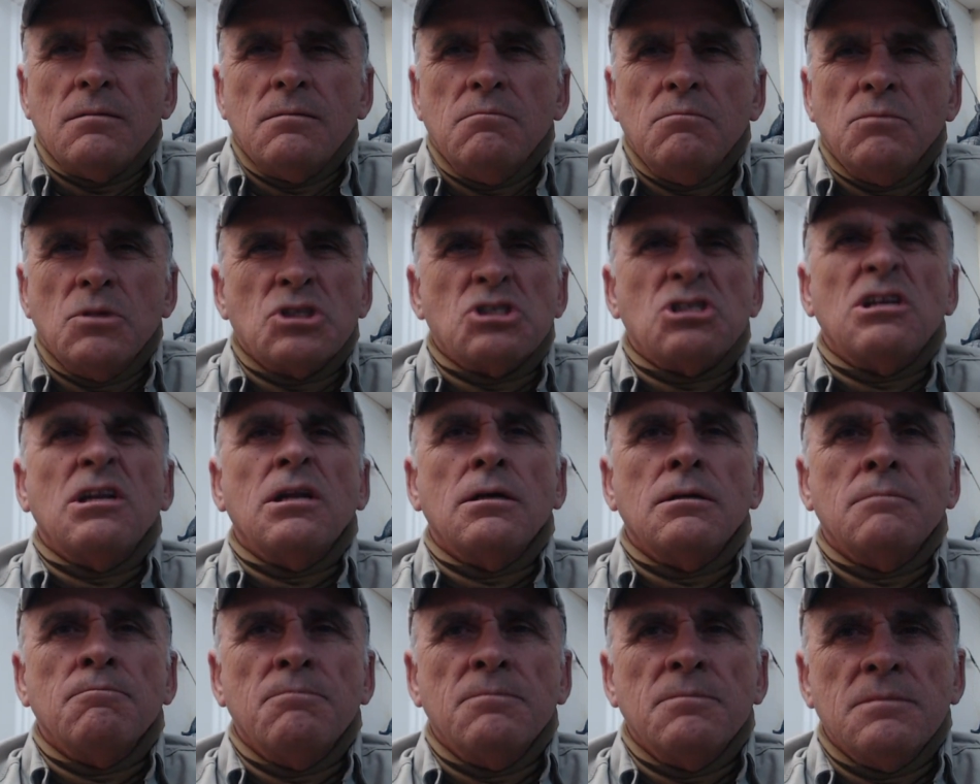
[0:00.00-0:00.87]

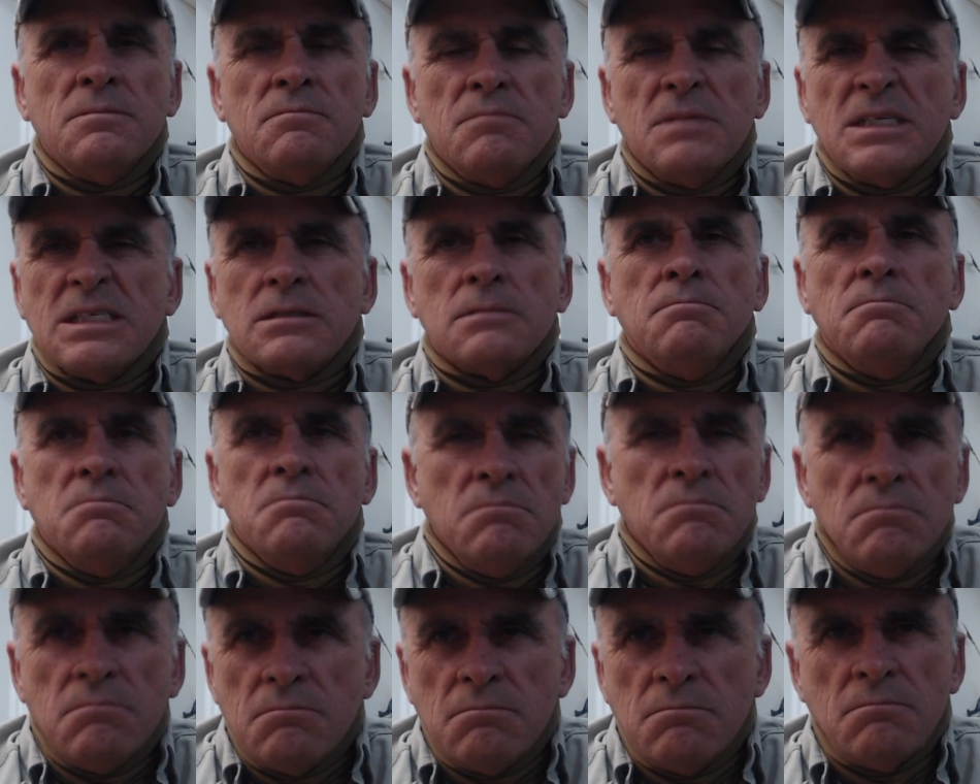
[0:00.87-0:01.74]
Muslimism,
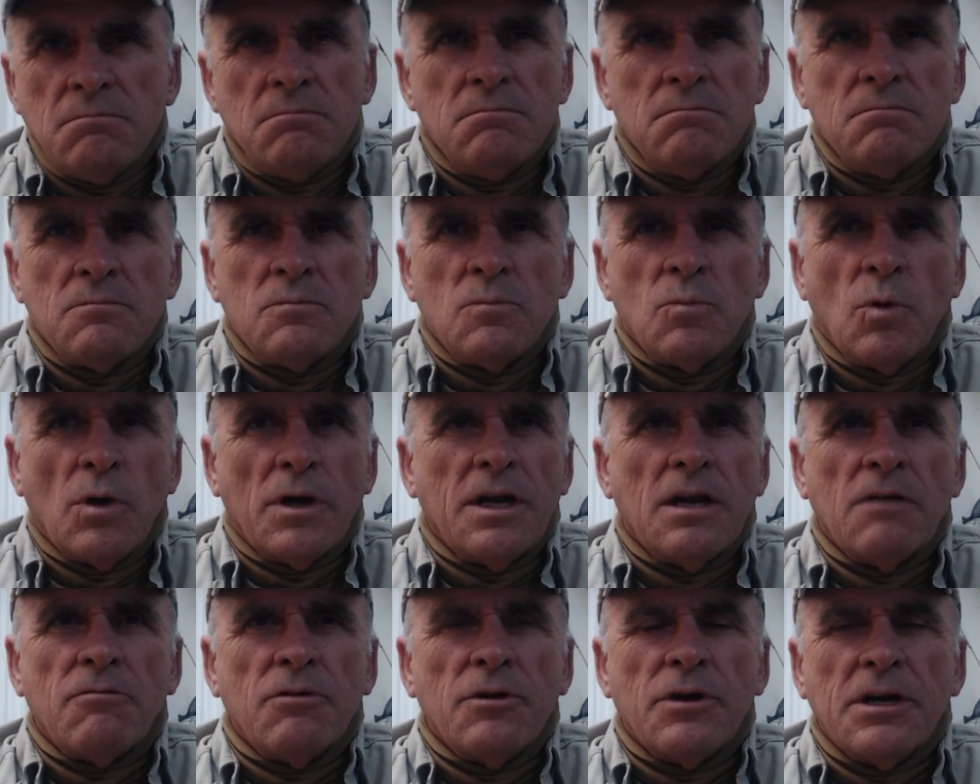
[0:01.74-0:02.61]

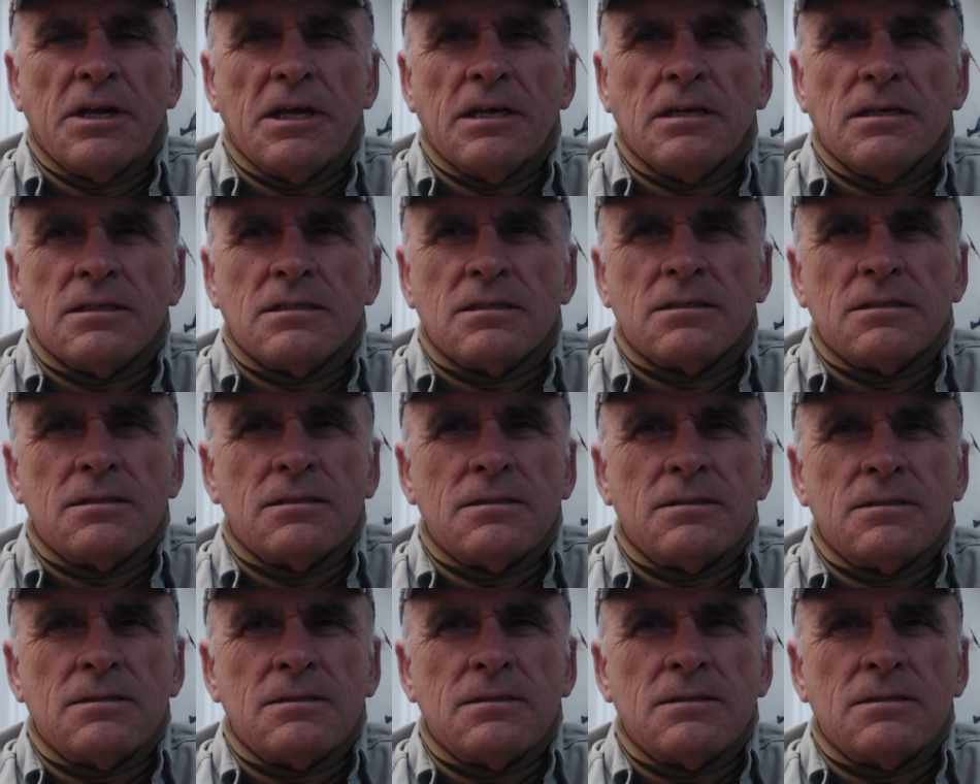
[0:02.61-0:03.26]
whatever it is.